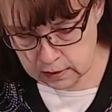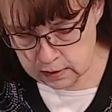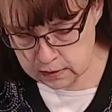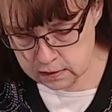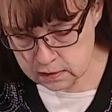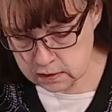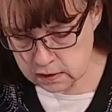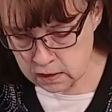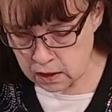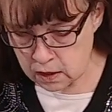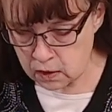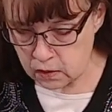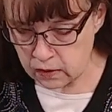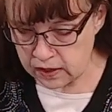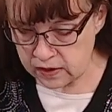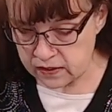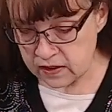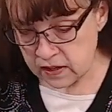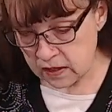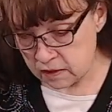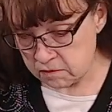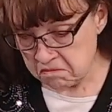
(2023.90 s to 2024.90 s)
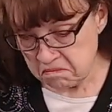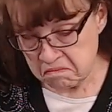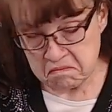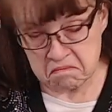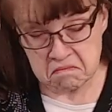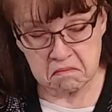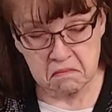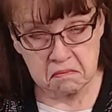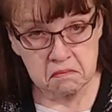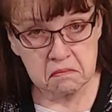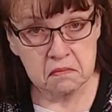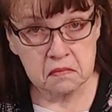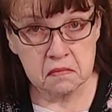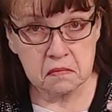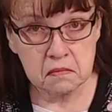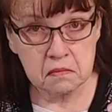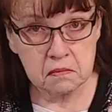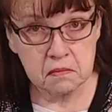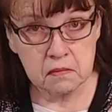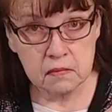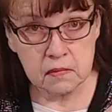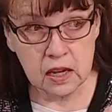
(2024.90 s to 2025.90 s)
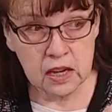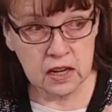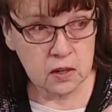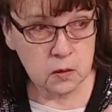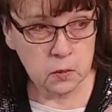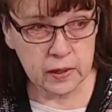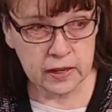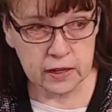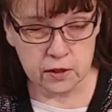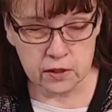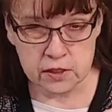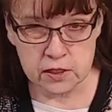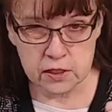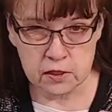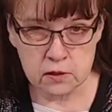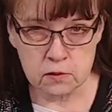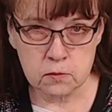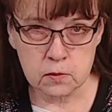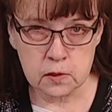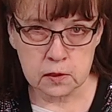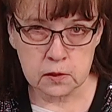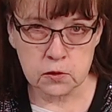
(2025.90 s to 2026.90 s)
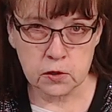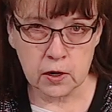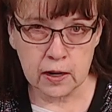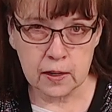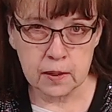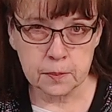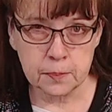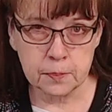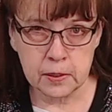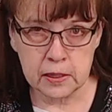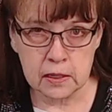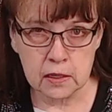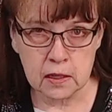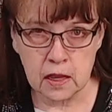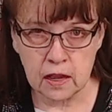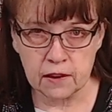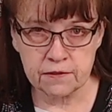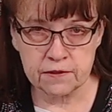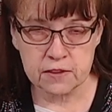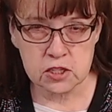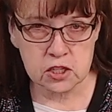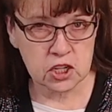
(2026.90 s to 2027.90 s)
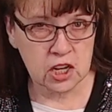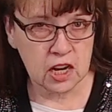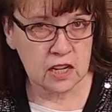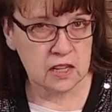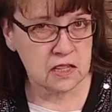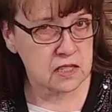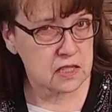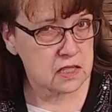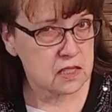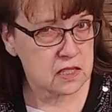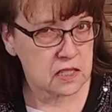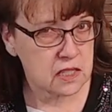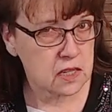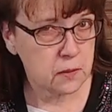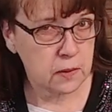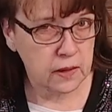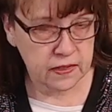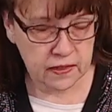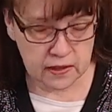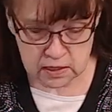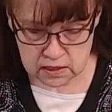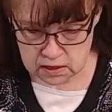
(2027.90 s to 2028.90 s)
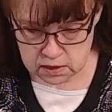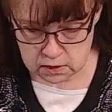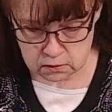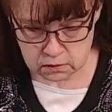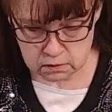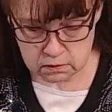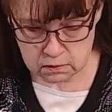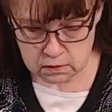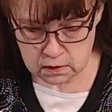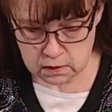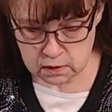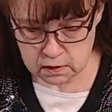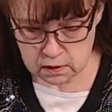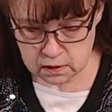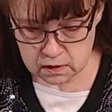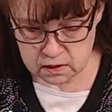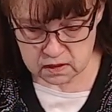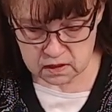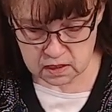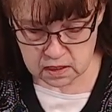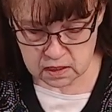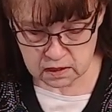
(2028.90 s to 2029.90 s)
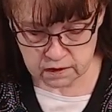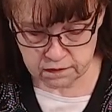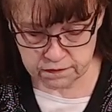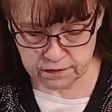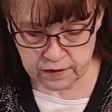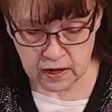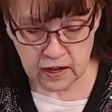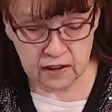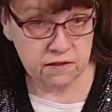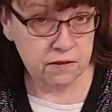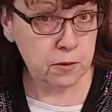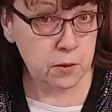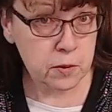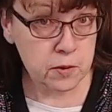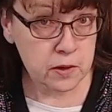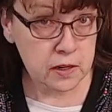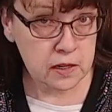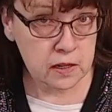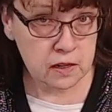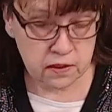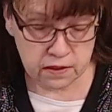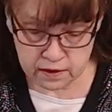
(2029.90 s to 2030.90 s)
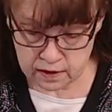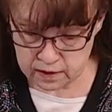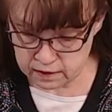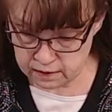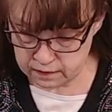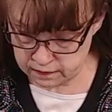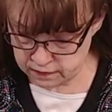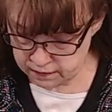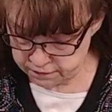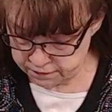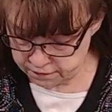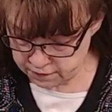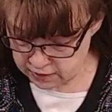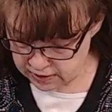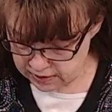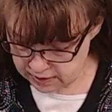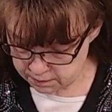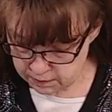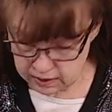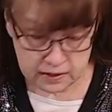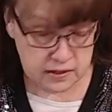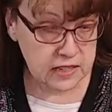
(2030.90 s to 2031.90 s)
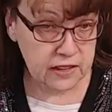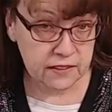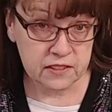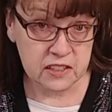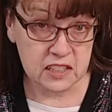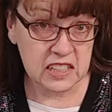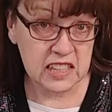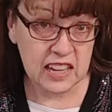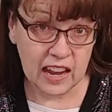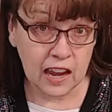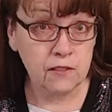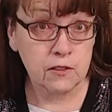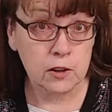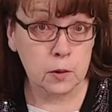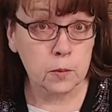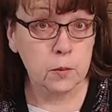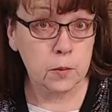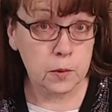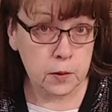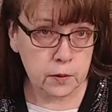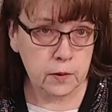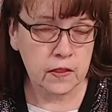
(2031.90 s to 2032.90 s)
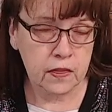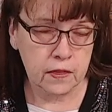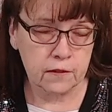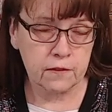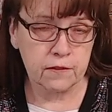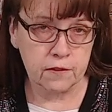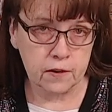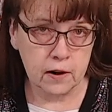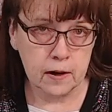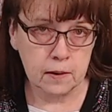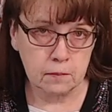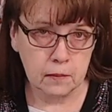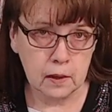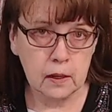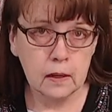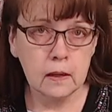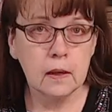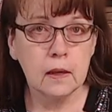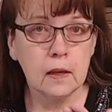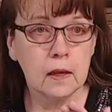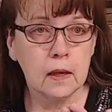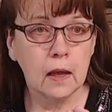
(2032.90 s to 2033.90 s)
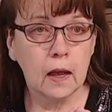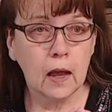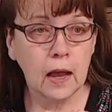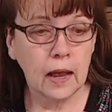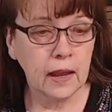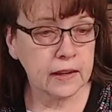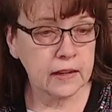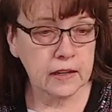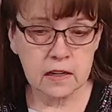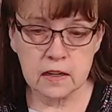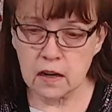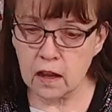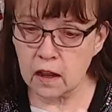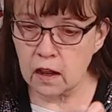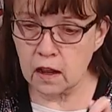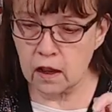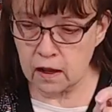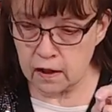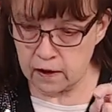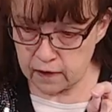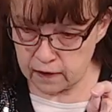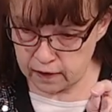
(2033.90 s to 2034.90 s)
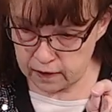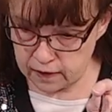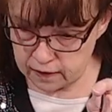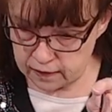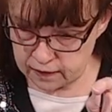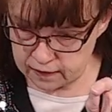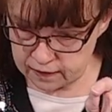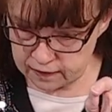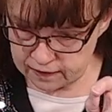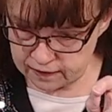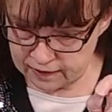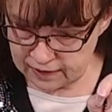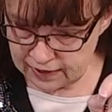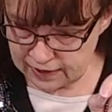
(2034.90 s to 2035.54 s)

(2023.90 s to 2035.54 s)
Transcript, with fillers: So, and then in a week or two, we'll try to peel off the shells and see what they do. See if I've ruined the, the frame. I definitely haven't ruined the frame. I can you some hearts. Too.